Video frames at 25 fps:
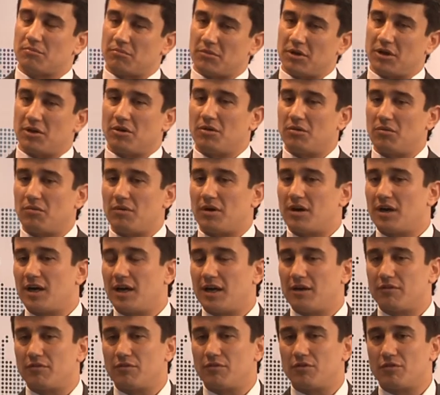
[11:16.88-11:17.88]
you know,
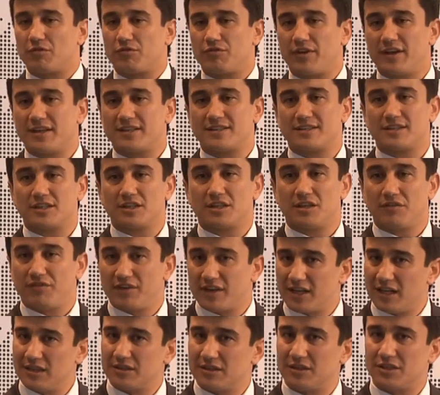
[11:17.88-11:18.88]
face
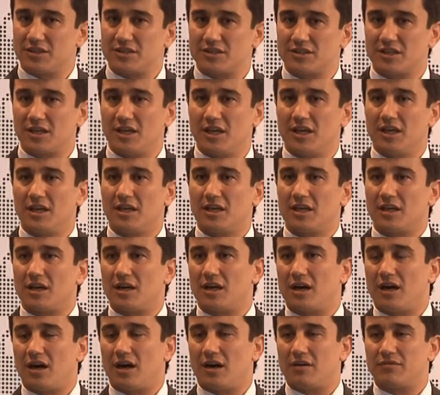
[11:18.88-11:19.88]
difficulties
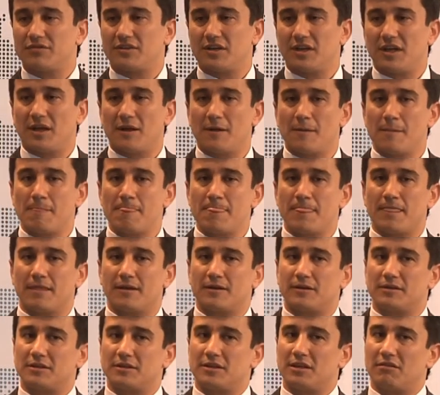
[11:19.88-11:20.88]
after
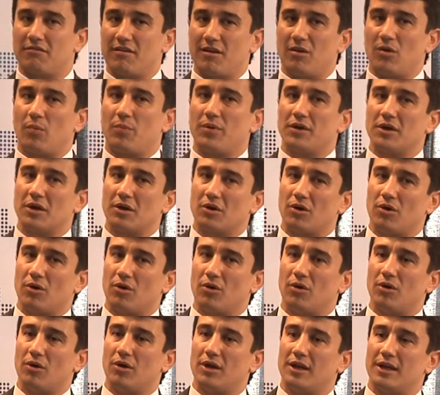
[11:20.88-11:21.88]
developing
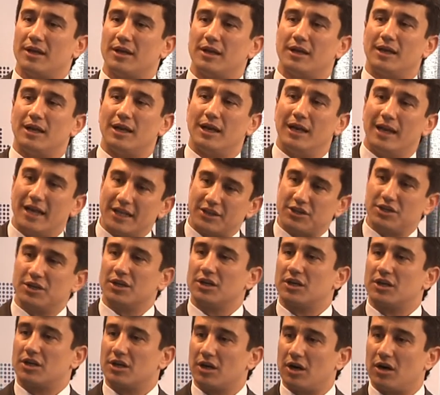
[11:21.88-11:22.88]
or
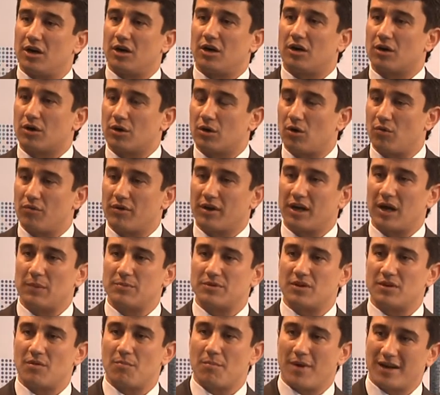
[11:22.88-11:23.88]
letting uh, growing up
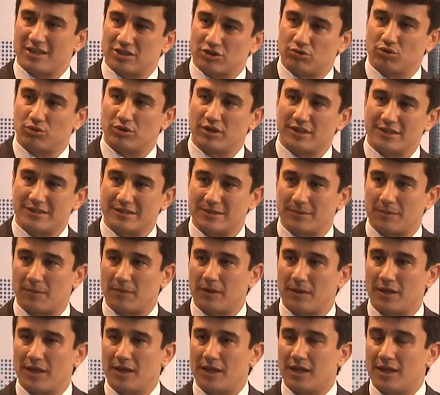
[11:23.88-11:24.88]
the mass
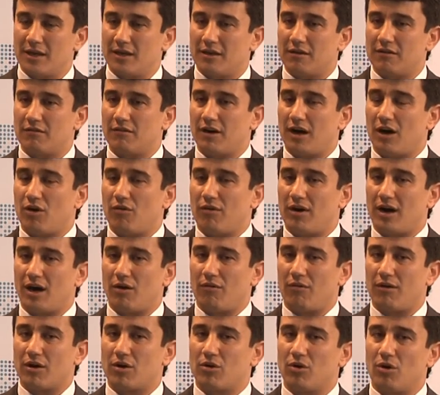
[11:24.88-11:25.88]
tourism. Our,
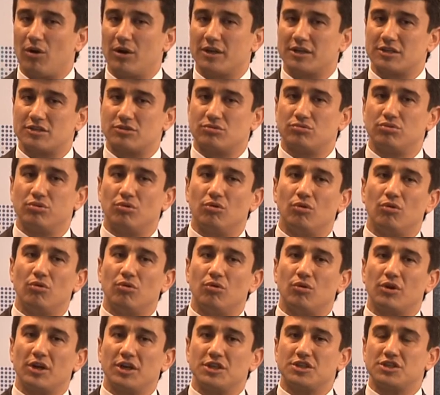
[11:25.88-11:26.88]
our goal is
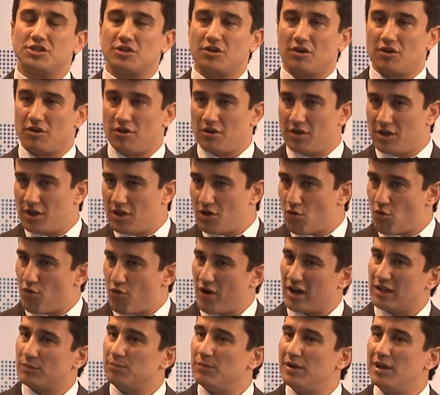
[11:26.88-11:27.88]
to reach
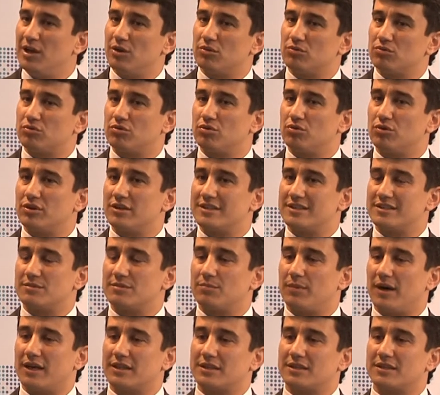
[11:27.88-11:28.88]
1 million tourists,
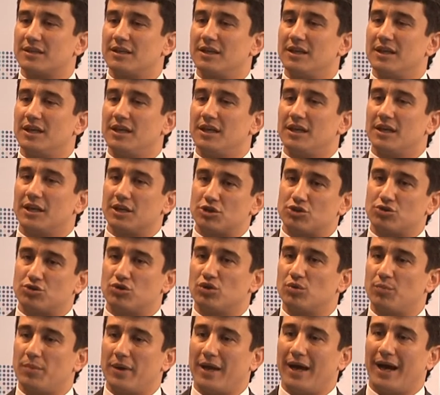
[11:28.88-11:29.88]
but it
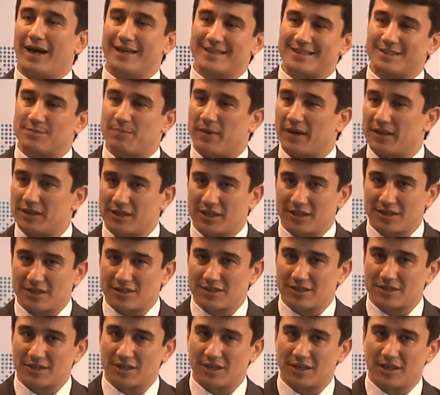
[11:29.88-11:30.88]
should be high
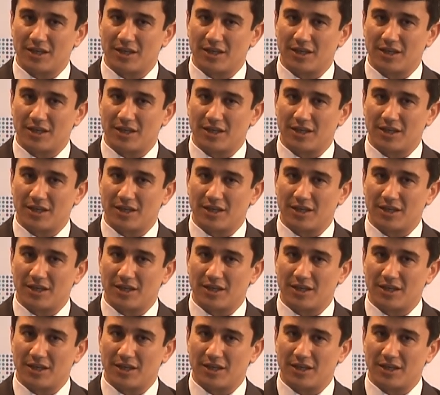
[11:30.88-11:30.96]
spenders.